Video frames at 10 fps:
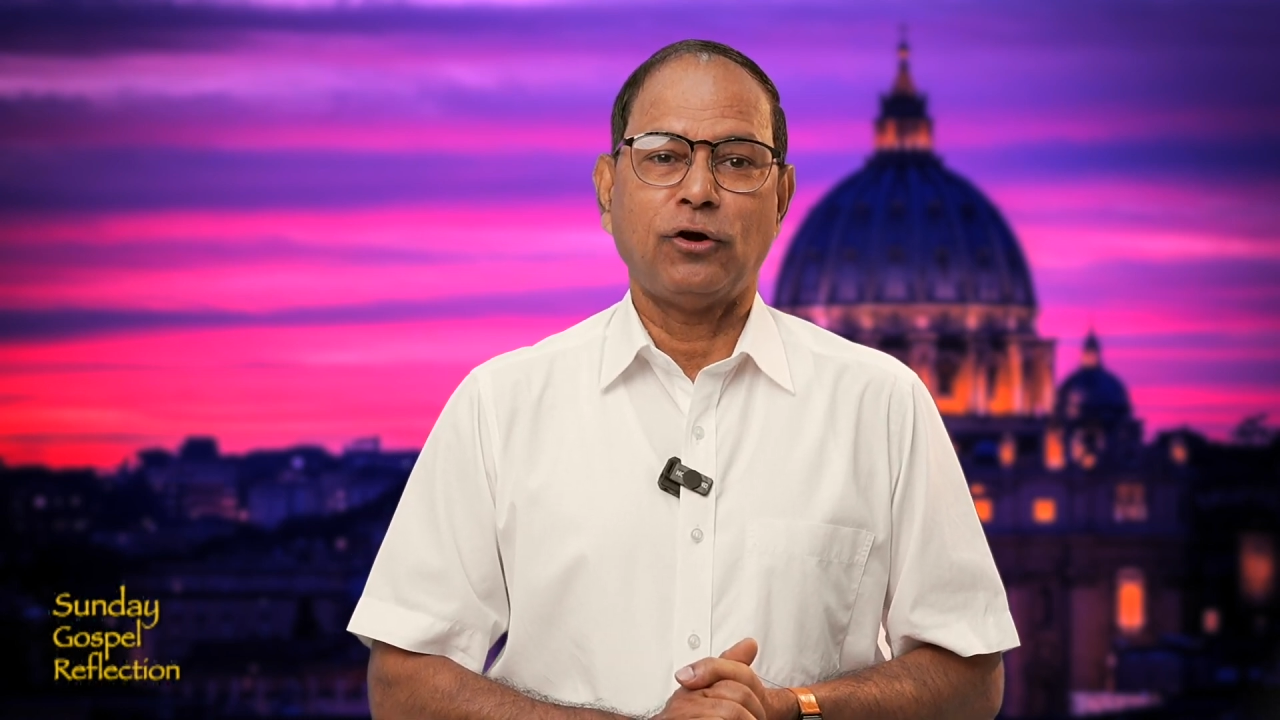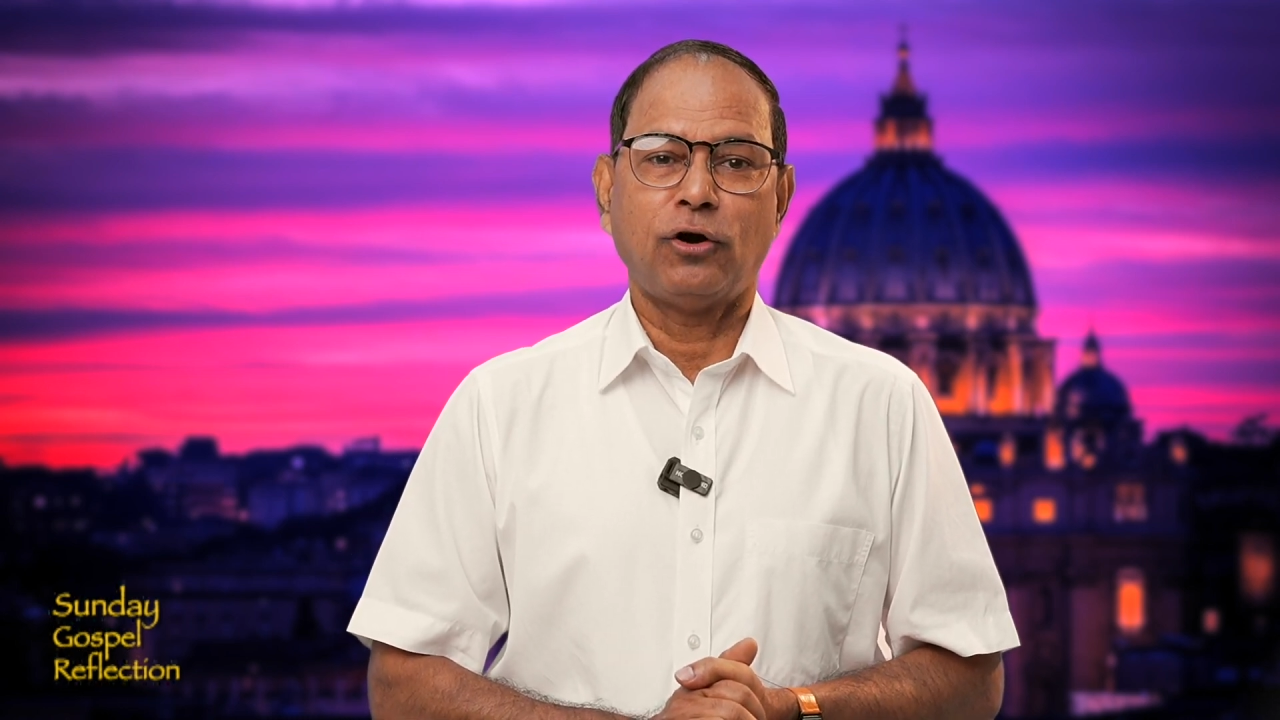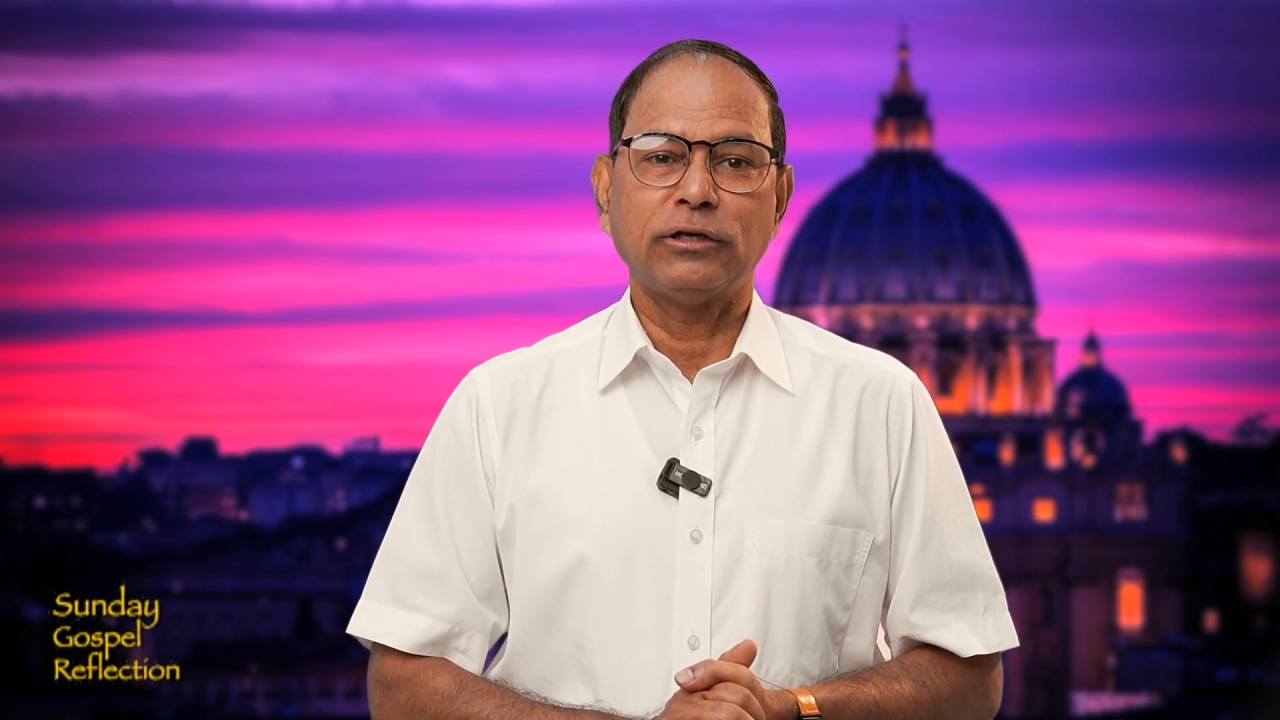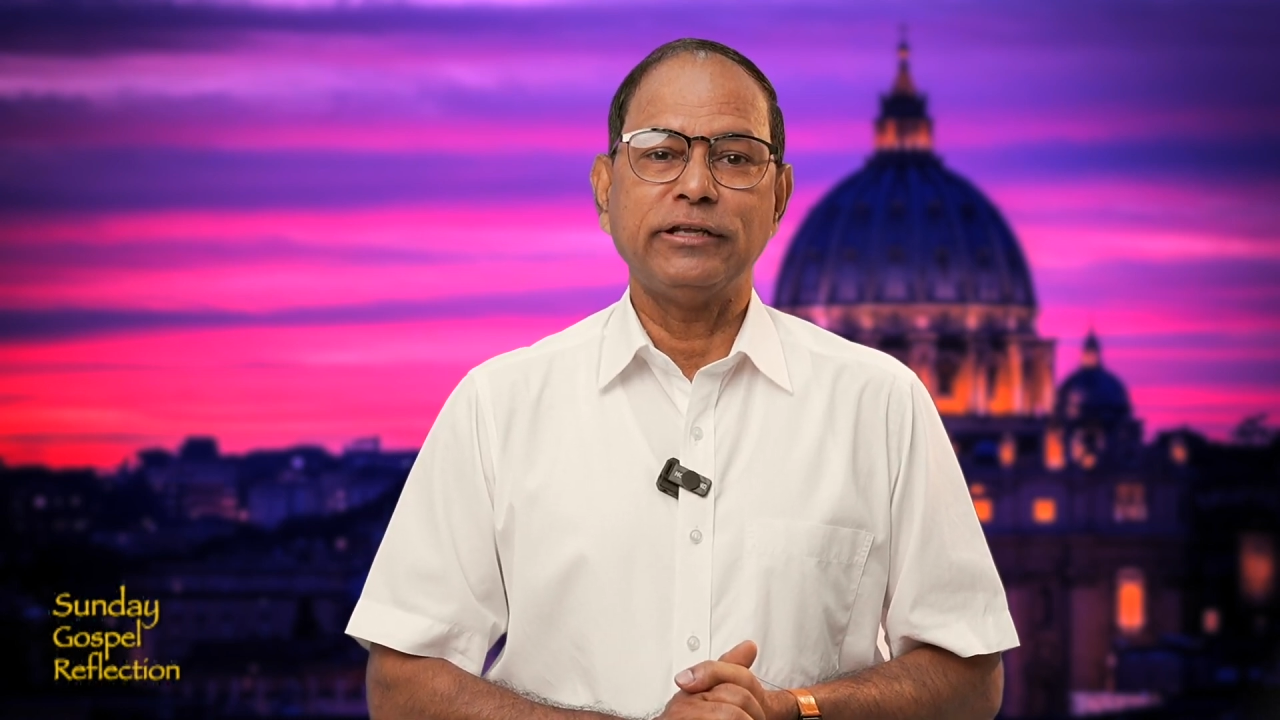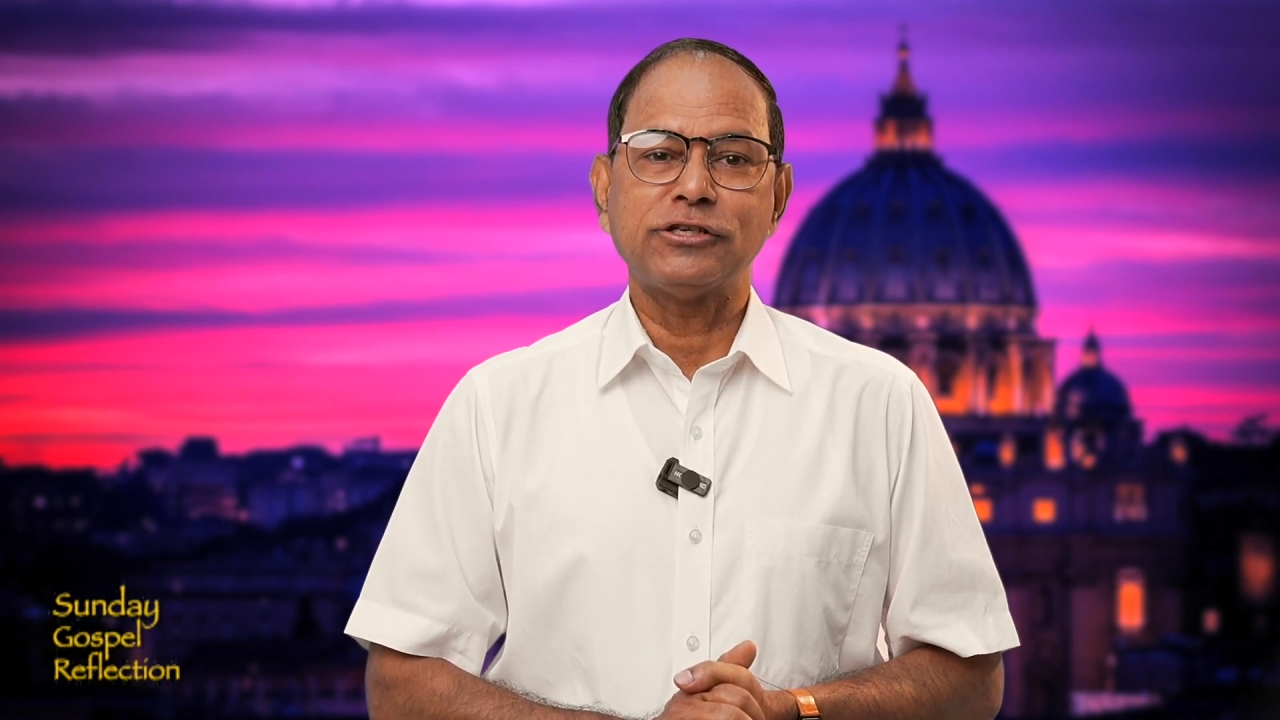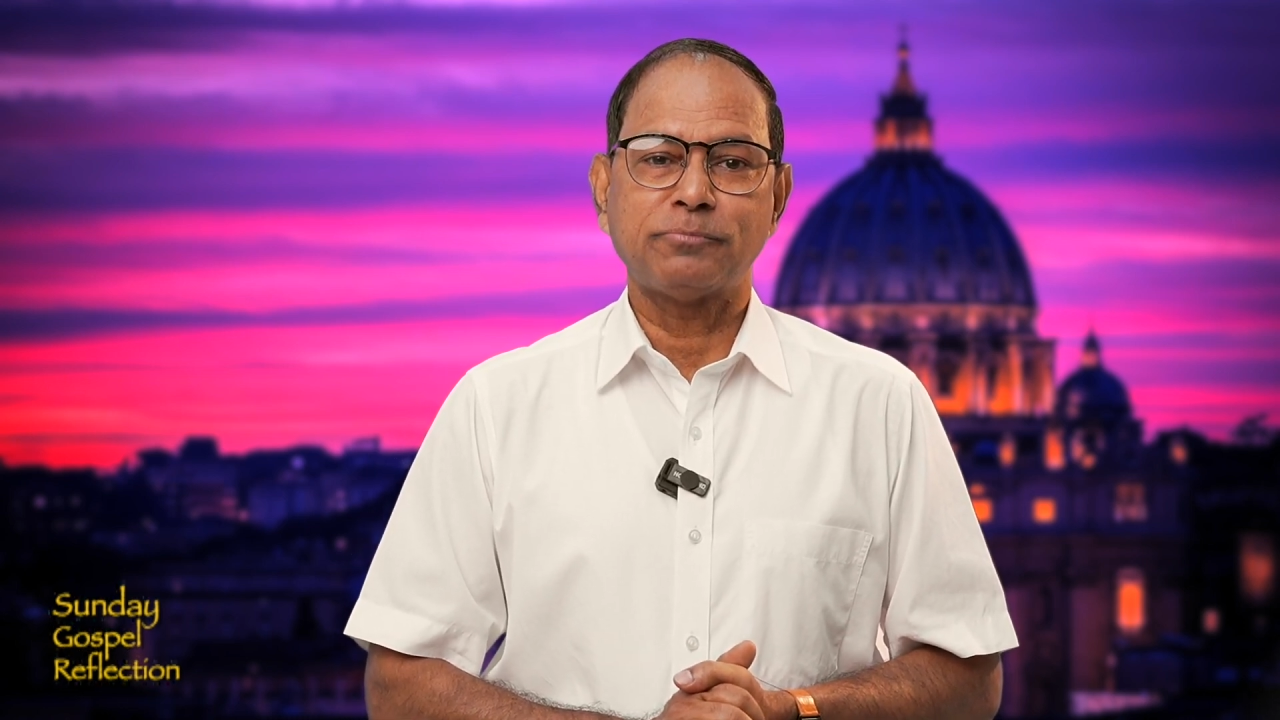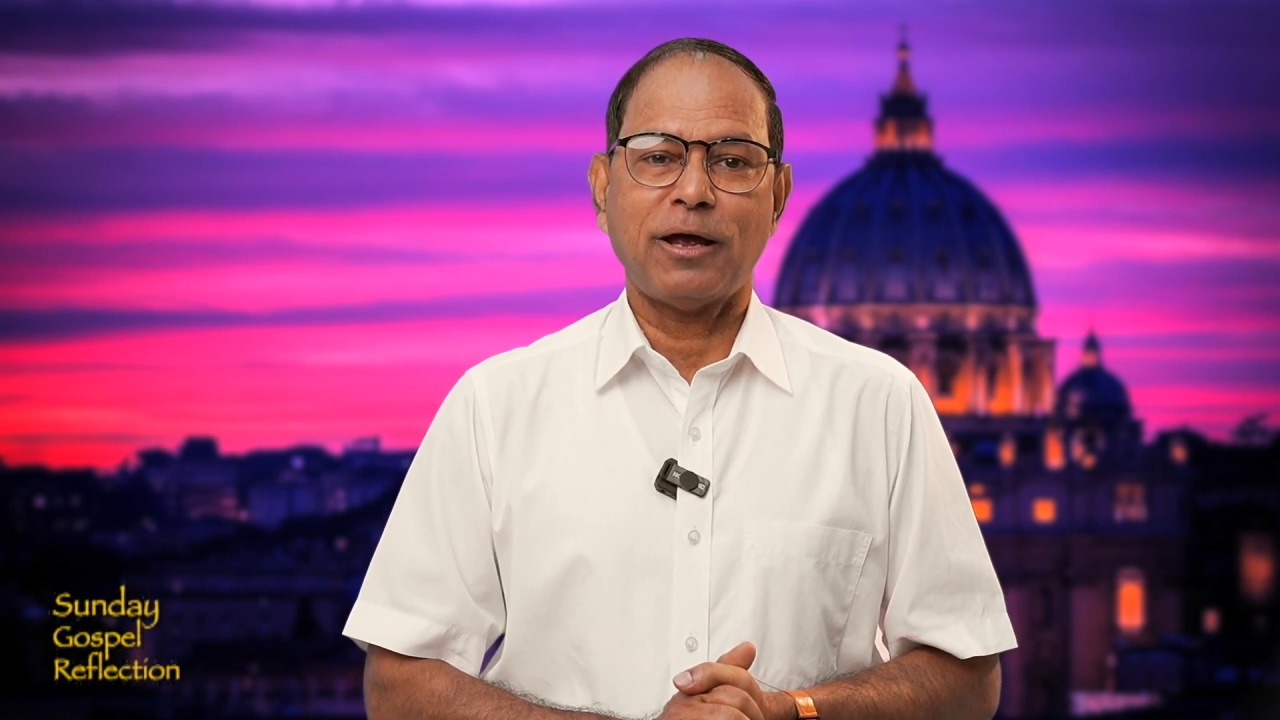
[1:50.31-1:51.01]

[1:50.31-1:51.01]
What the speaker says: on this